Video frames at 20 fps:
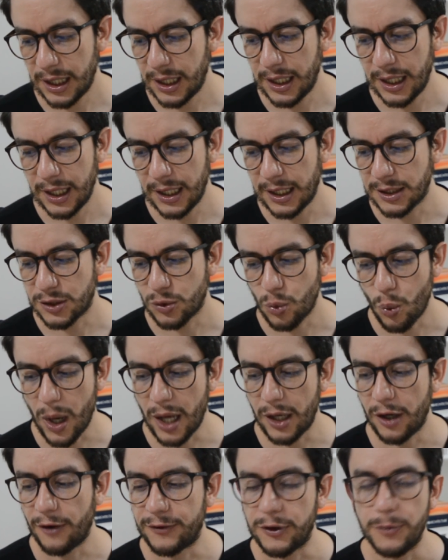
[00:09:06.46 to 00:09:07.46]
it is
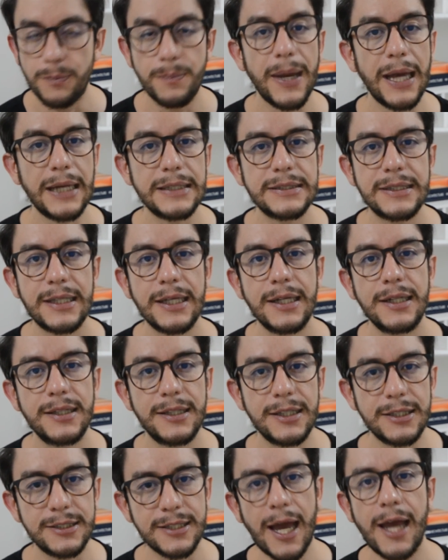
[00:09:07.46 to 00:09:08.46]
one of the best
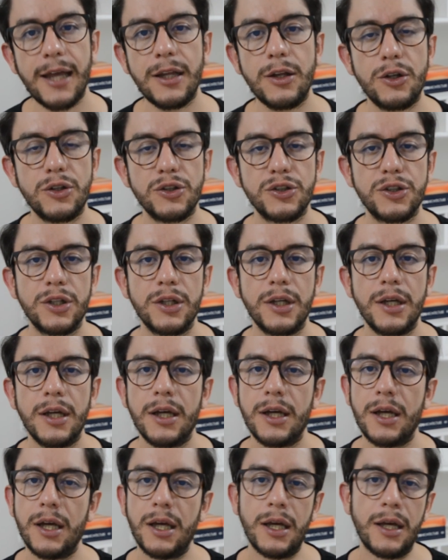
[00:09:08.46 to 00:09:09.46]
designers
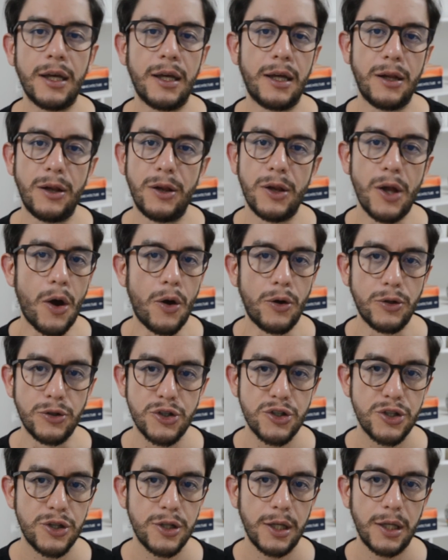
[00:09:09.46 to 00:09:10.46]

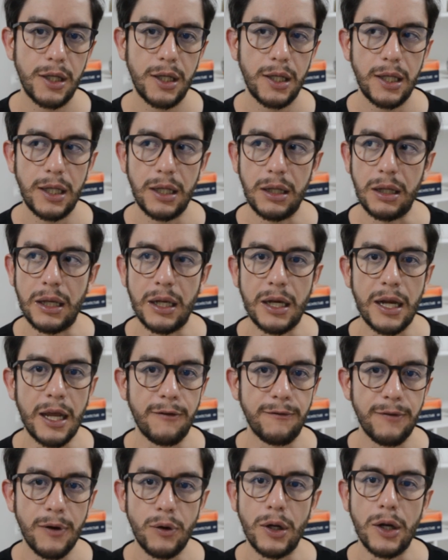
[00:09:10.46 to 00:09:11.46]
launched in a
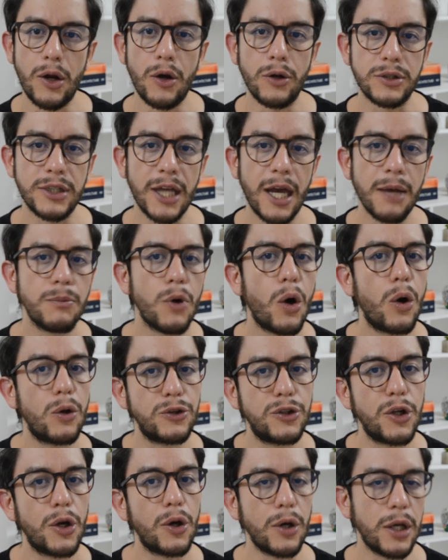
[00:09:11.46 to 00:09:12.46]
very long time,
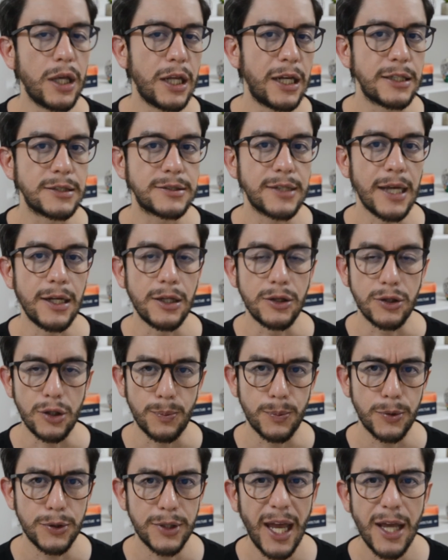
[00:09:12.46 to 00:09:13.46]
although it is an
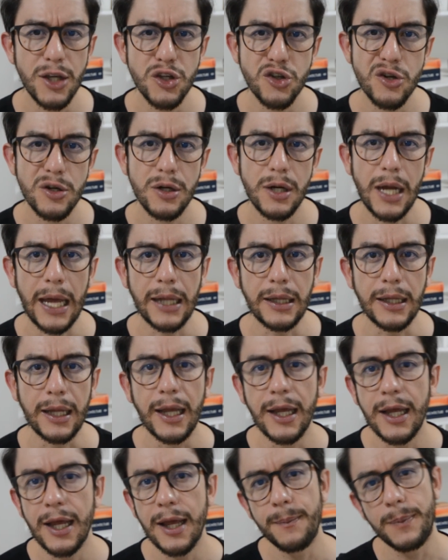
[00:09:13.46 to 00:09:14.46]
interpretation and
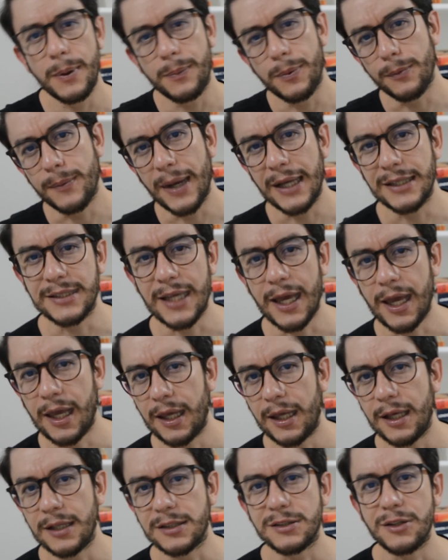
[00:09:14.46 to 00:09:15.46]
people may
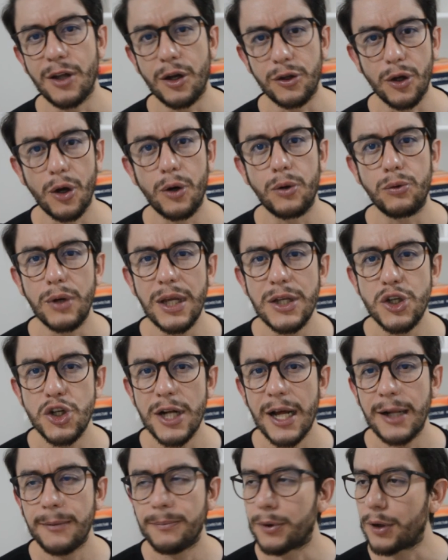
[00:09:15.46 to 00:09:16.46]
say it's not
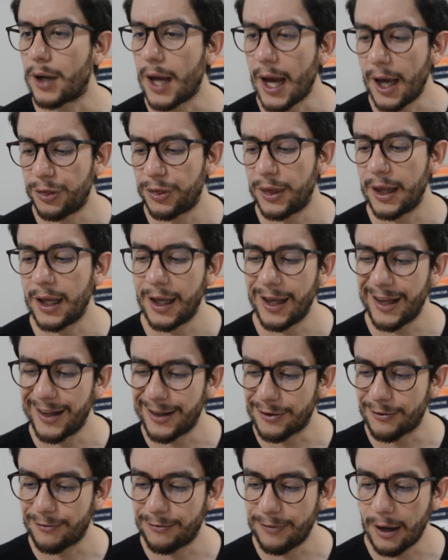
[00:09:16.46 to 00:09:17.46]
original, but I think it
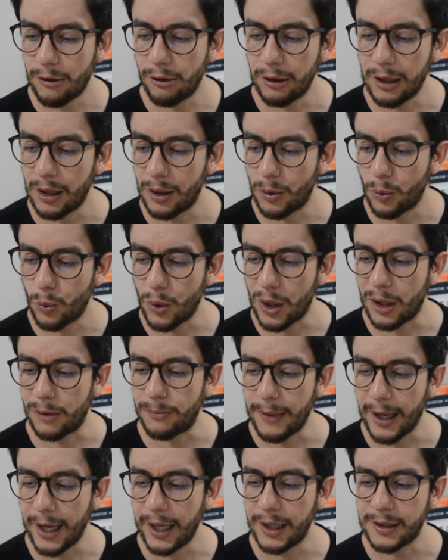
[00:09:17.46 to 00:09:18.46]
is very well
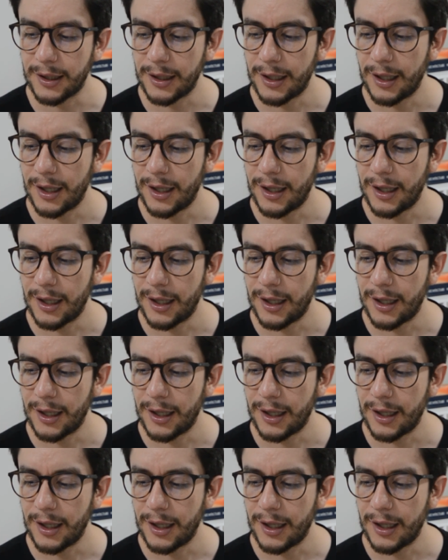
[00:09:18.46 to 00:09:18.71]
made,